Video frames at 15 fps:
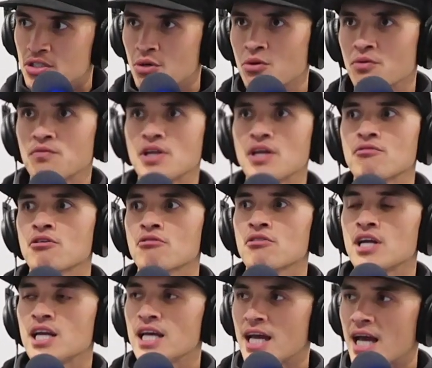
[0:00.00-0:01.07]
So we've never
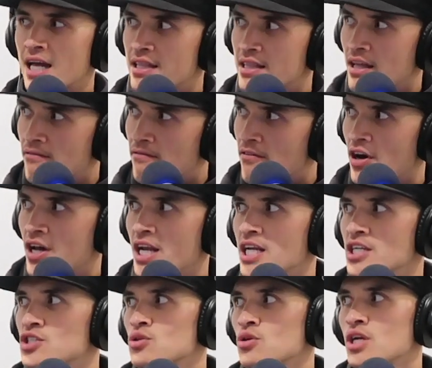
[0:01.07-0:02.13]
really had that
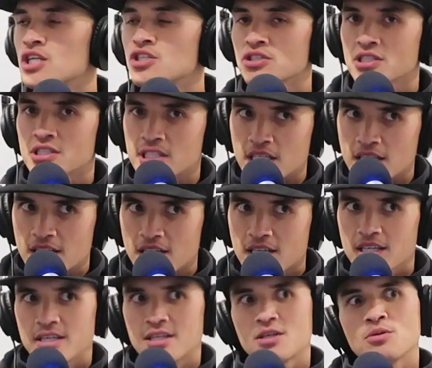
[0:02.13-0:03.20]
financial literacy.
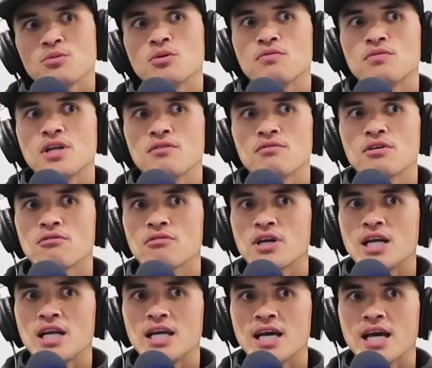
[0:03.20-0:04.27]
We've never
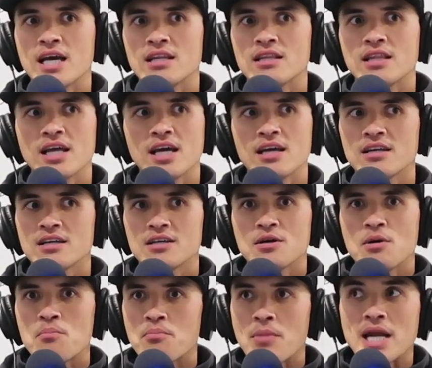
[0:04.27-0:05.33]
really had that
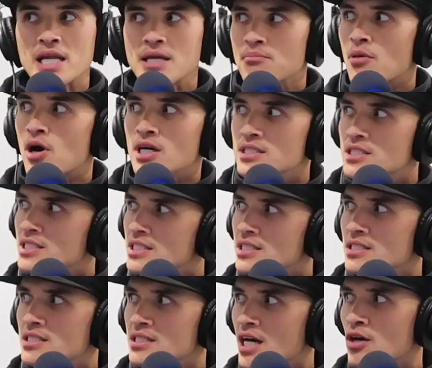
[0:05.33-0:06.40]
money mindset
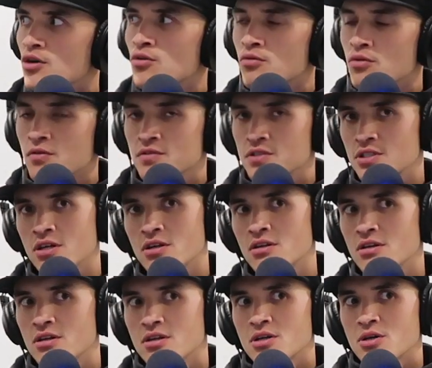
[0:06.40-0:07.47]
to start off with. So
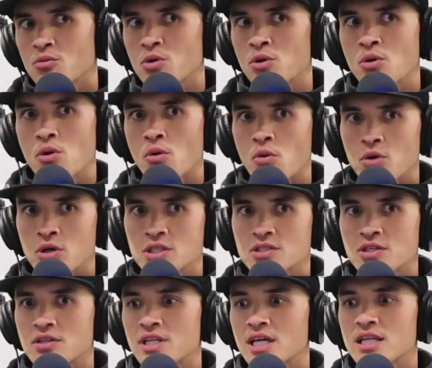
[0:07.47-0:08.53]
we were always
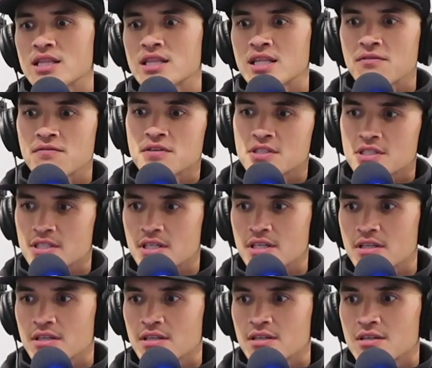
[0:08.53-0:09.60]
on that
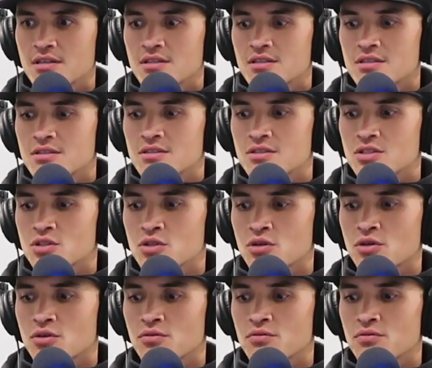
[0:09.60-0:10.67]
deficit
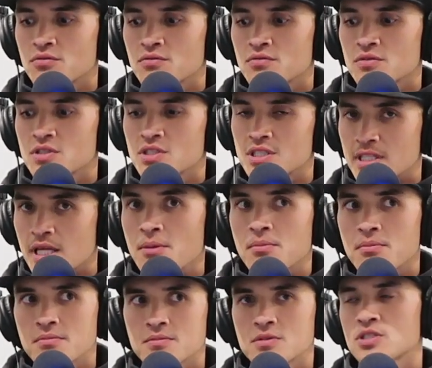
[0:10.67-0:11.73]
sort of step.
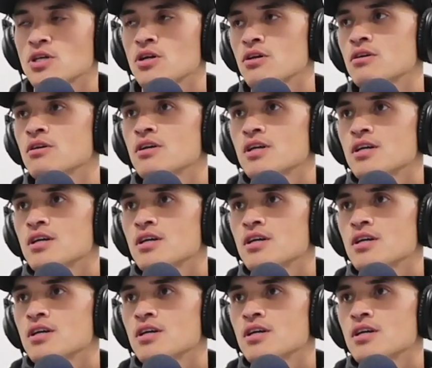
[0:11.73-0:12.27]
So,